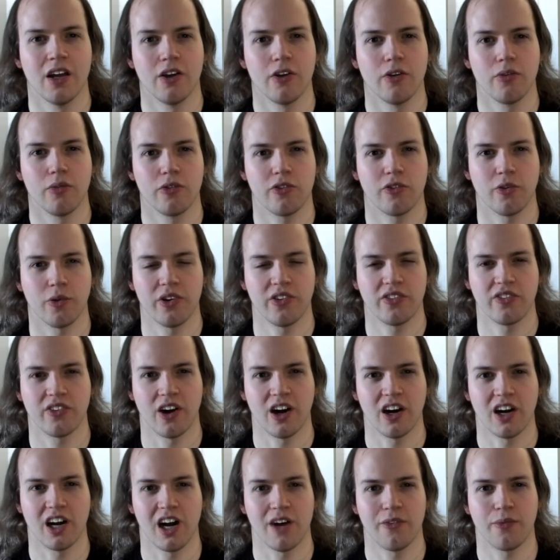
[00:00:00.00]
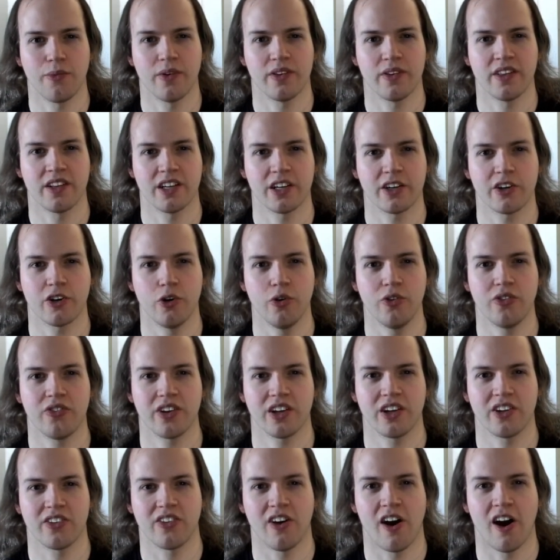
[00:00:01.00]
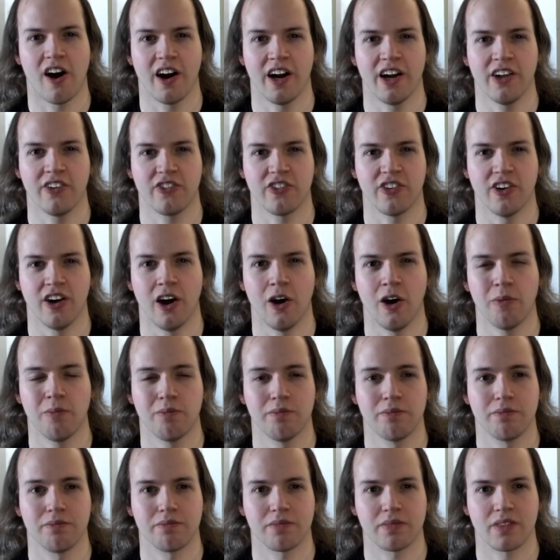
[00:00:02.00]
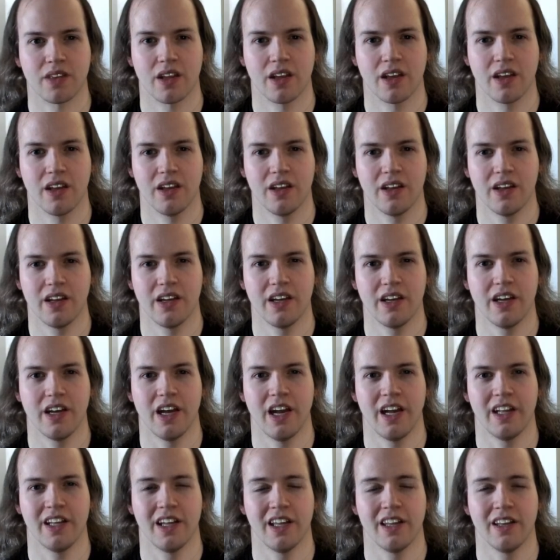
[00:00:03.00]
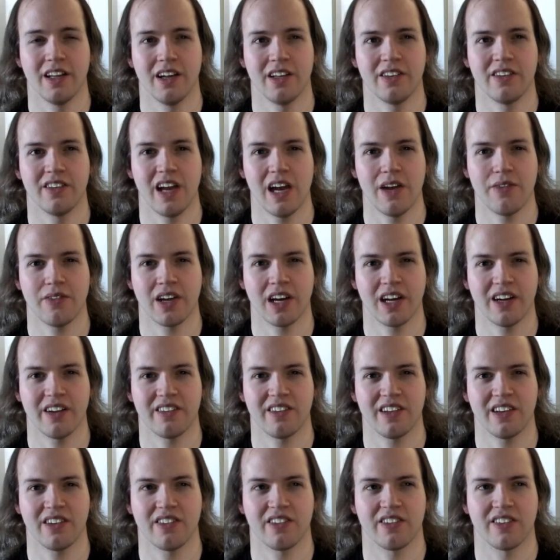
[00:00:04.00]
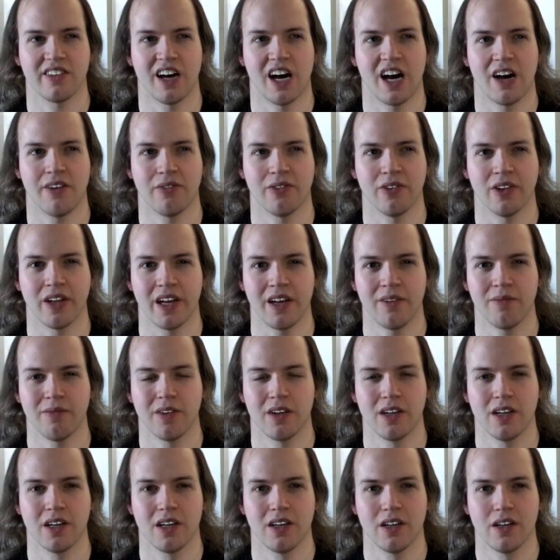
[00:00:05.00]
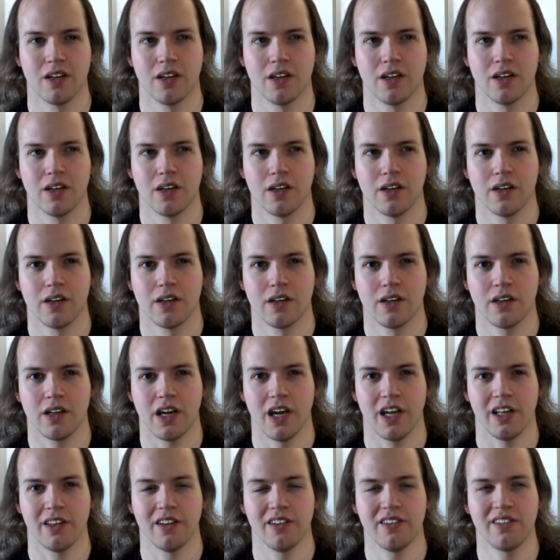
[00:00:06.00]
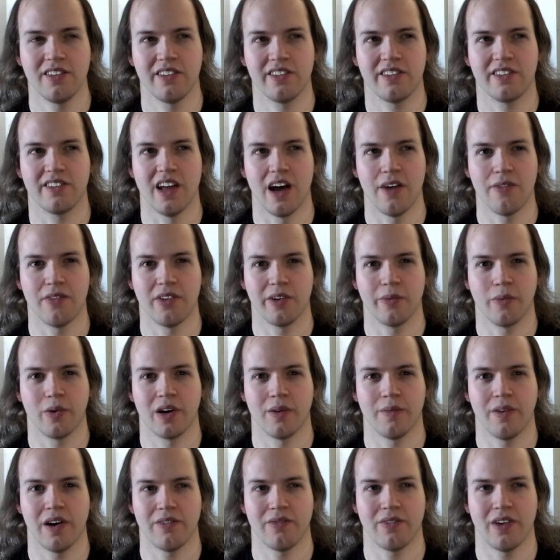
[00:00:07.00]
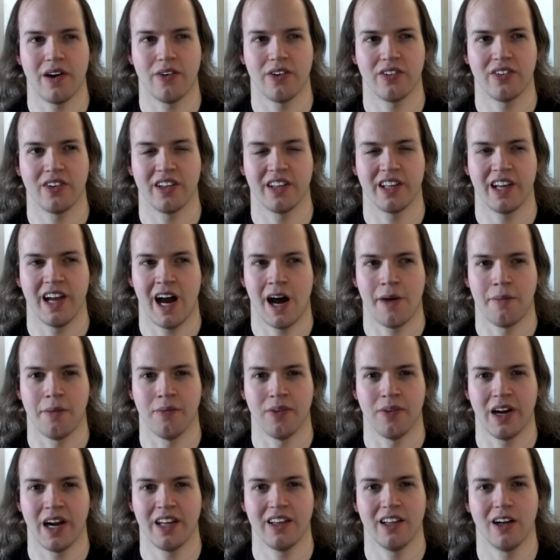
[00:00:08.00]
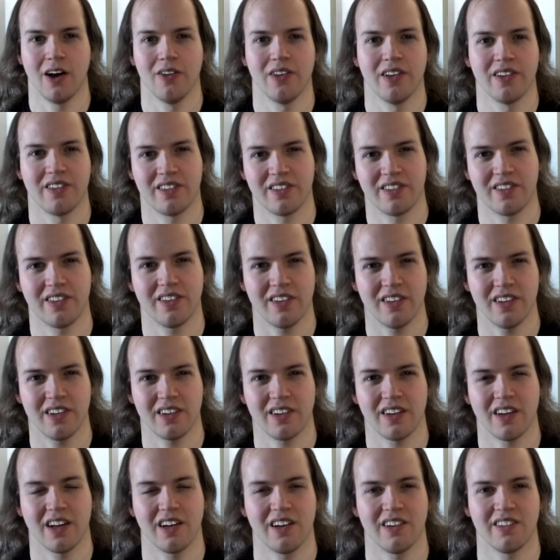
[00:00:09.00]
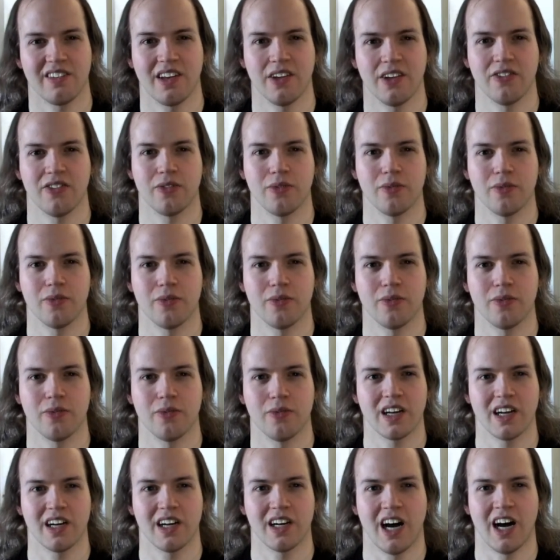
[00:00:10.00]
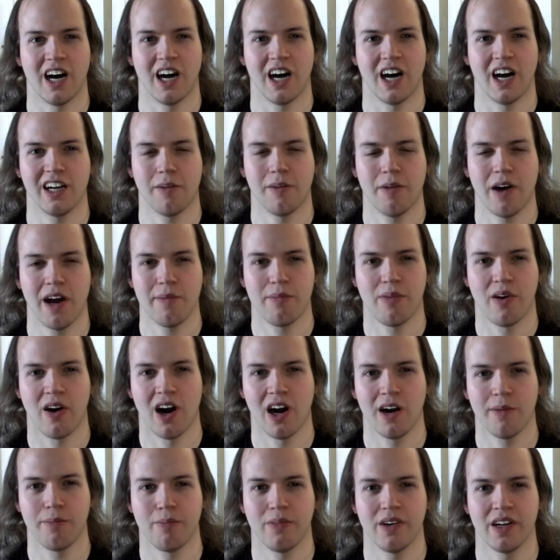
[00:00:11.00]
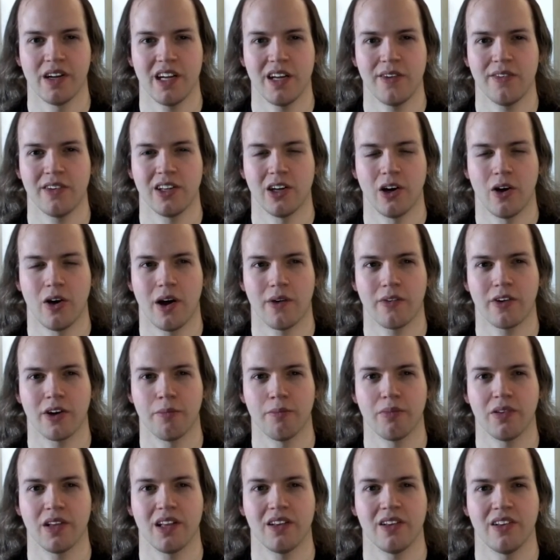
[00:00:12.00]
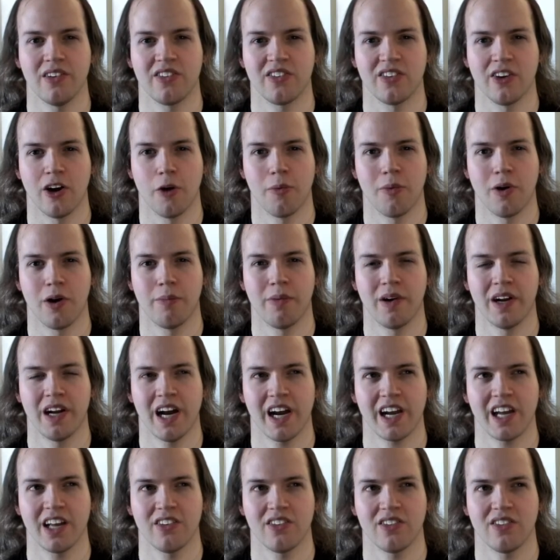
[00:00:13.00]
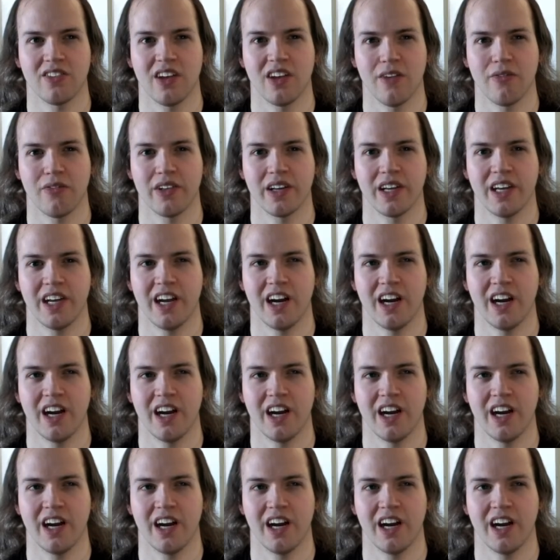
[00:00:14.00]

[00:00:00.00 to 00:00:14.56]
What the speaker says: So we start off with an acoustic guitar intro, and then Dave kind of sings softly, and this is definitely one of my favorites on the album. And I know this kind of sounds kind of odd on my part, but even though I'm completely sober, but I can definitely